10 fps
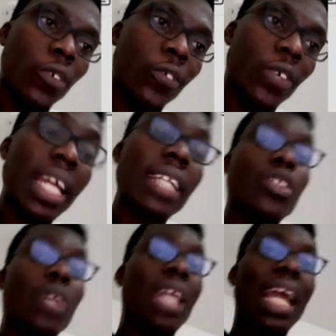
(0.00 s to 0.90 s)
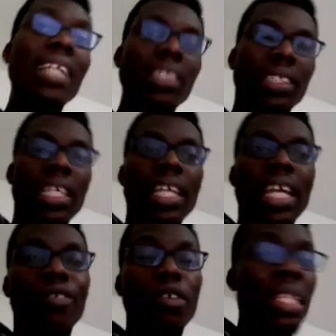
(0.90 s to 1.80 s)
Don't forget, you can't say
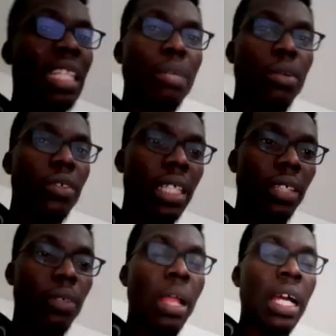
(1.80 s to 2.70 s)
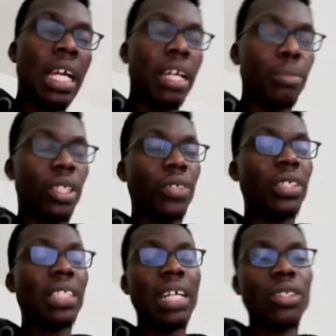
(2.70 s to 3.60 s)
it can form any type of cell, because
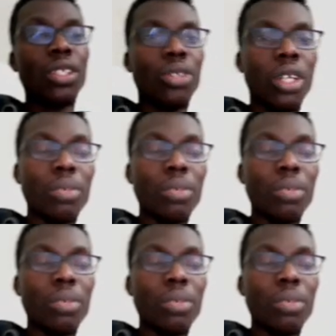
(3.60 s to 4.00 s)
if you say that, you're